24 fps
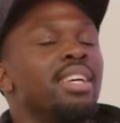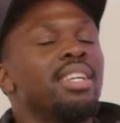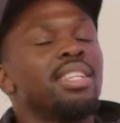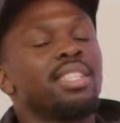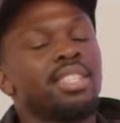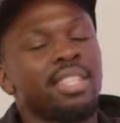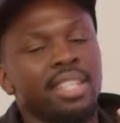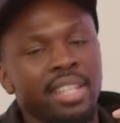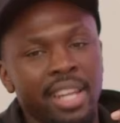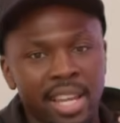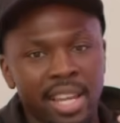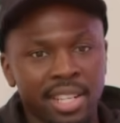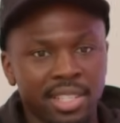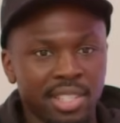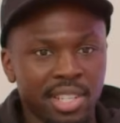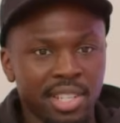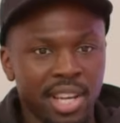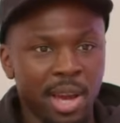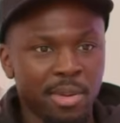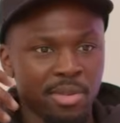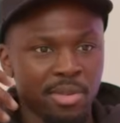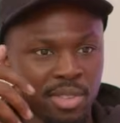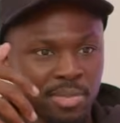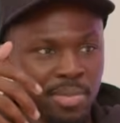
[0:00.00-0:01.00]
So then, as she
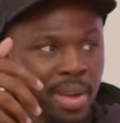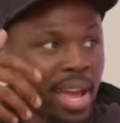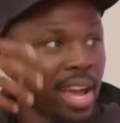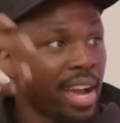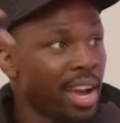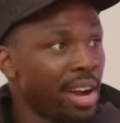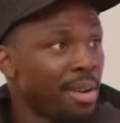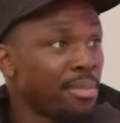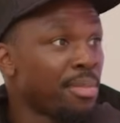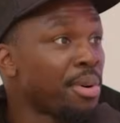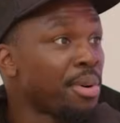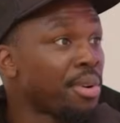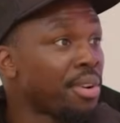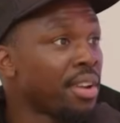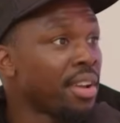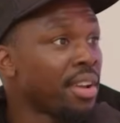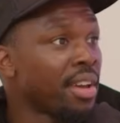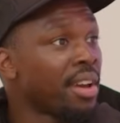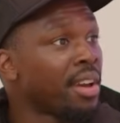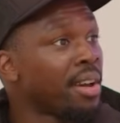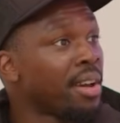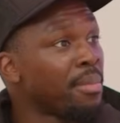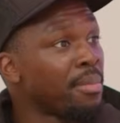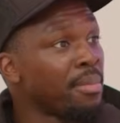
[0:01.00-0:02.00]
comes back, I'm
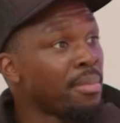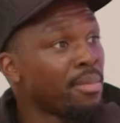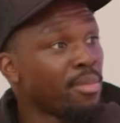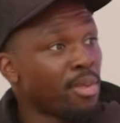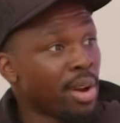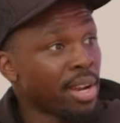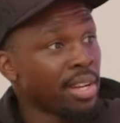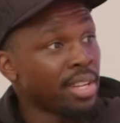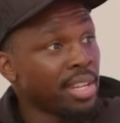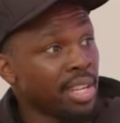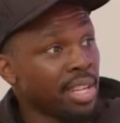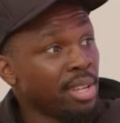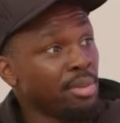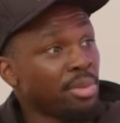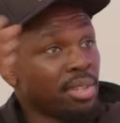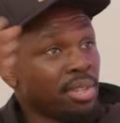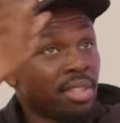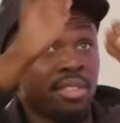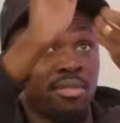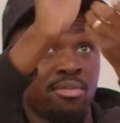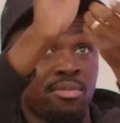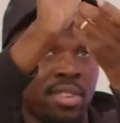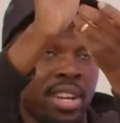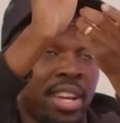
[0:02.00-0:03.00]
on one knee with
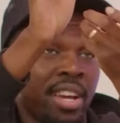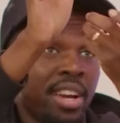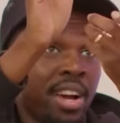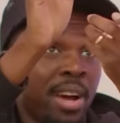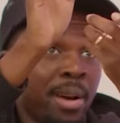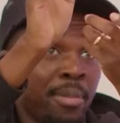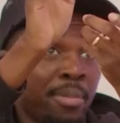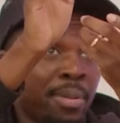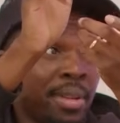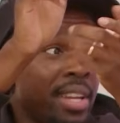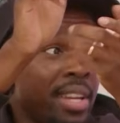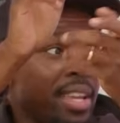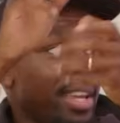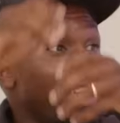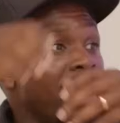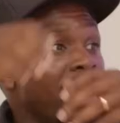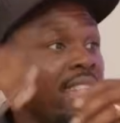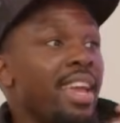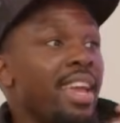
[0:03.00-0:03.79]
the ring up in it.